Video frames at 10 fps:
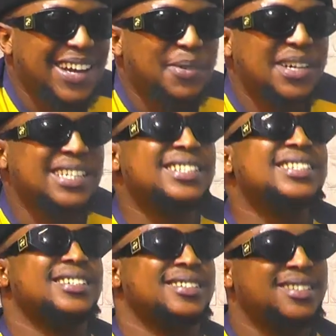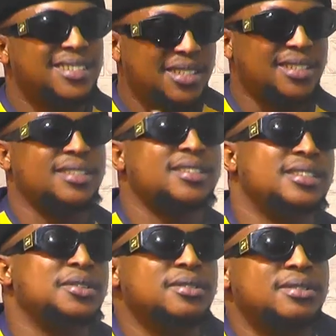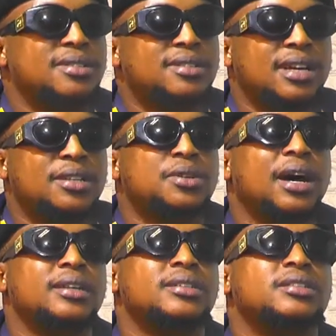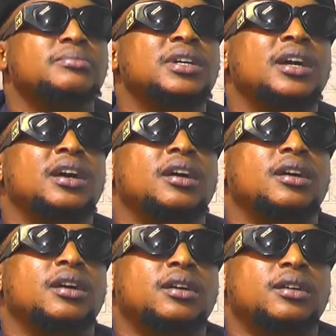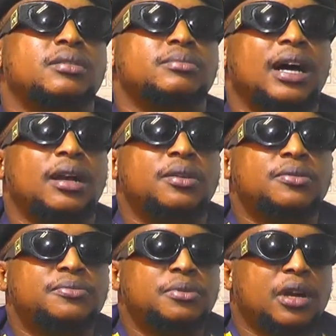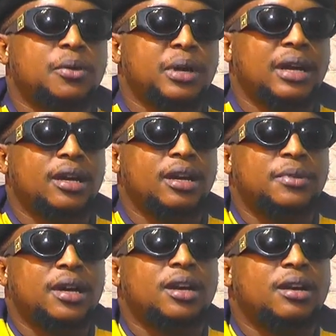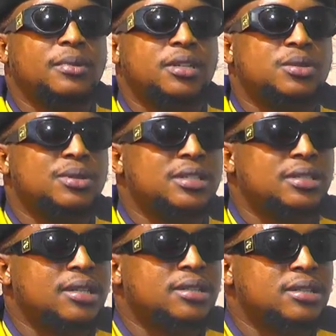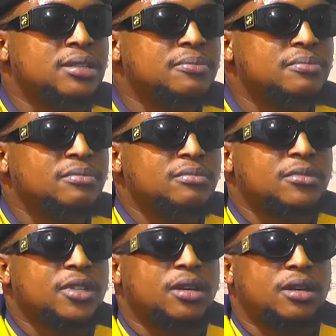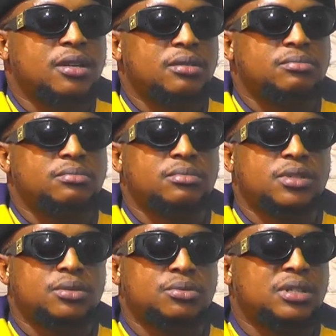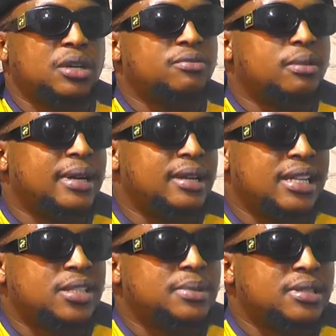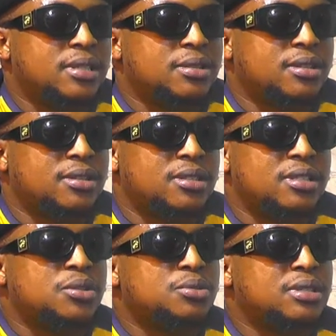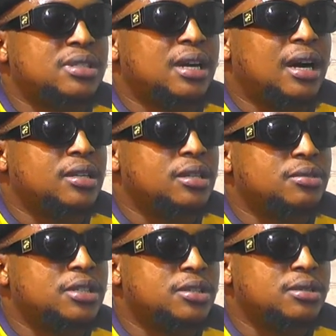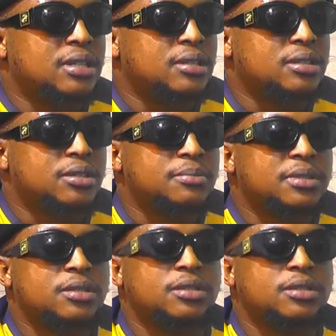But he's still going to understand you. And when I came here, 2019. To take over my dad's business because he's into this car decoration and something.